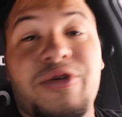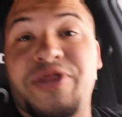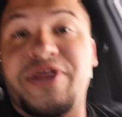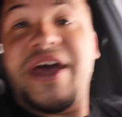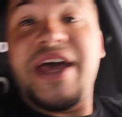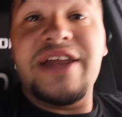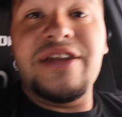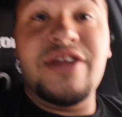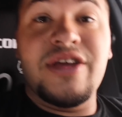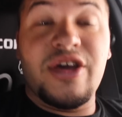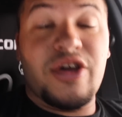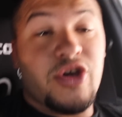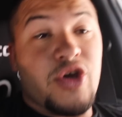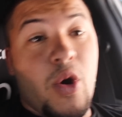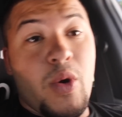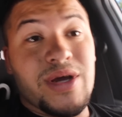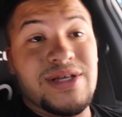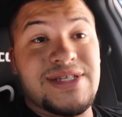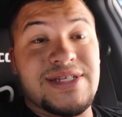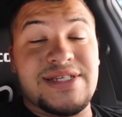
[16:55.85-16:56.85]
then
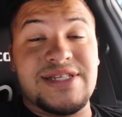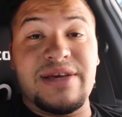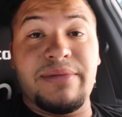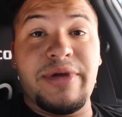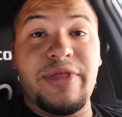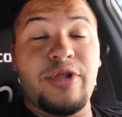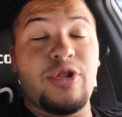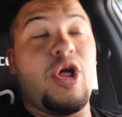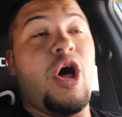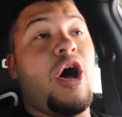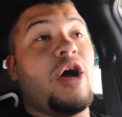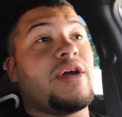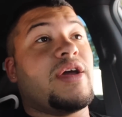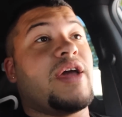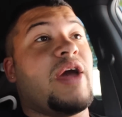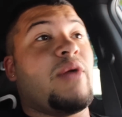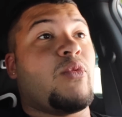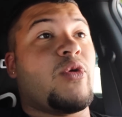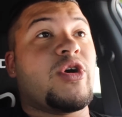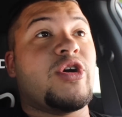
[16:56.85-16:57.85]
going to send me the log,
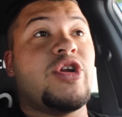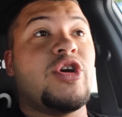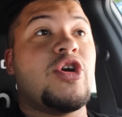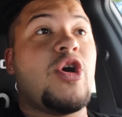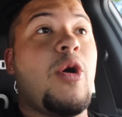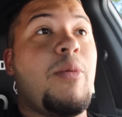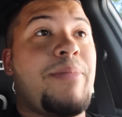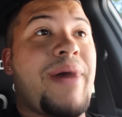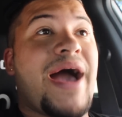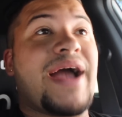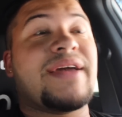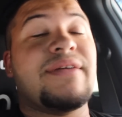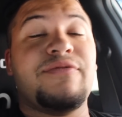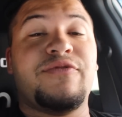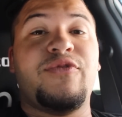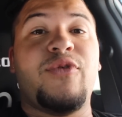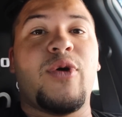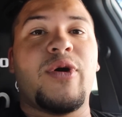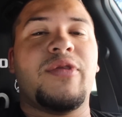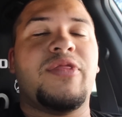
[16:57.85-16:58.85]
and we're gonna go back and
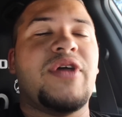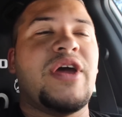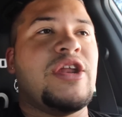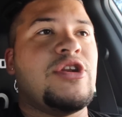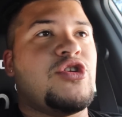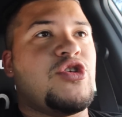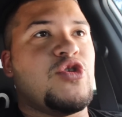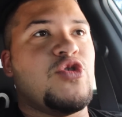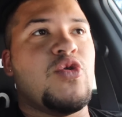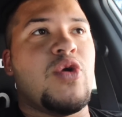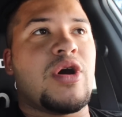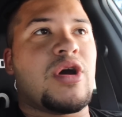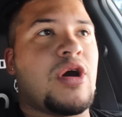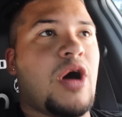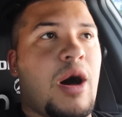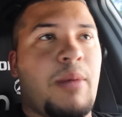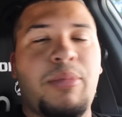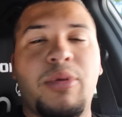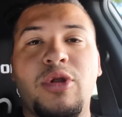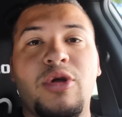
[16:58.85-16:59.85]
forth and do a
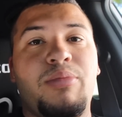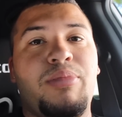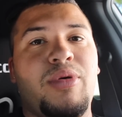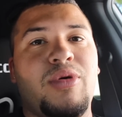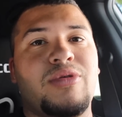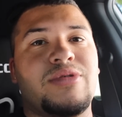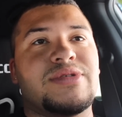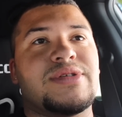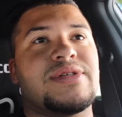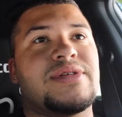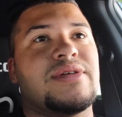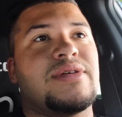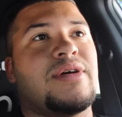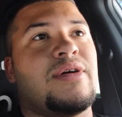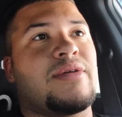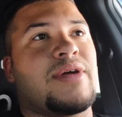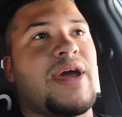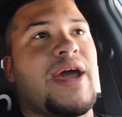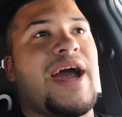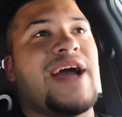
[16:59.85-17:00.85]
couple of pulls,
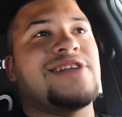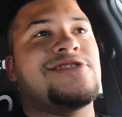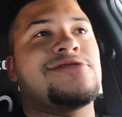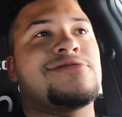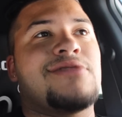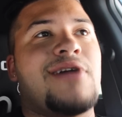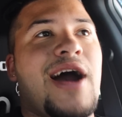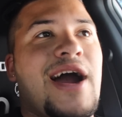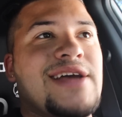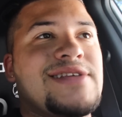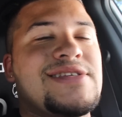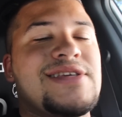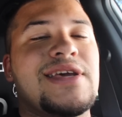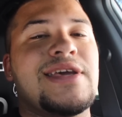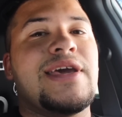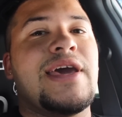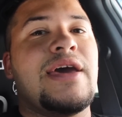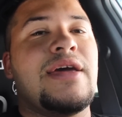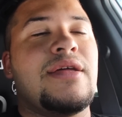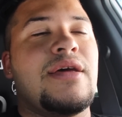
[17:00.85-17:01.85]
okay? I try to
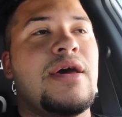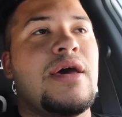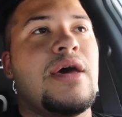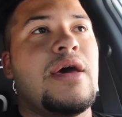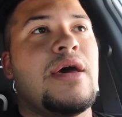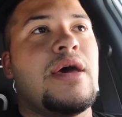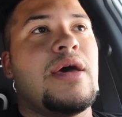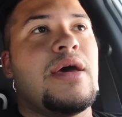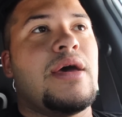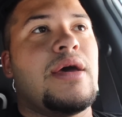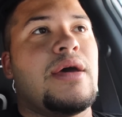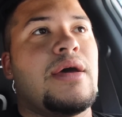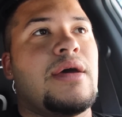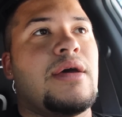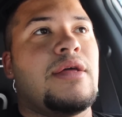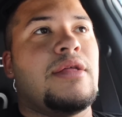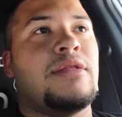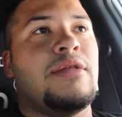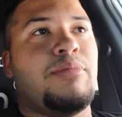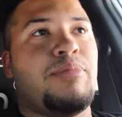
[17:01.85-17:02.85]
get
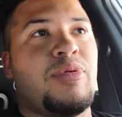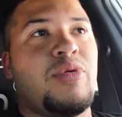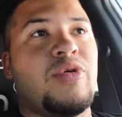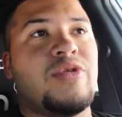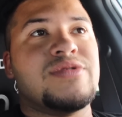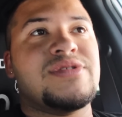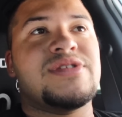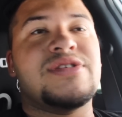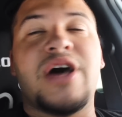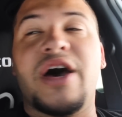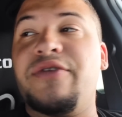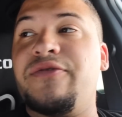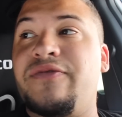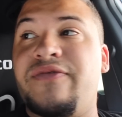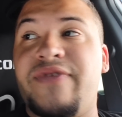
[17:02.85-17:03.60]
the pulls done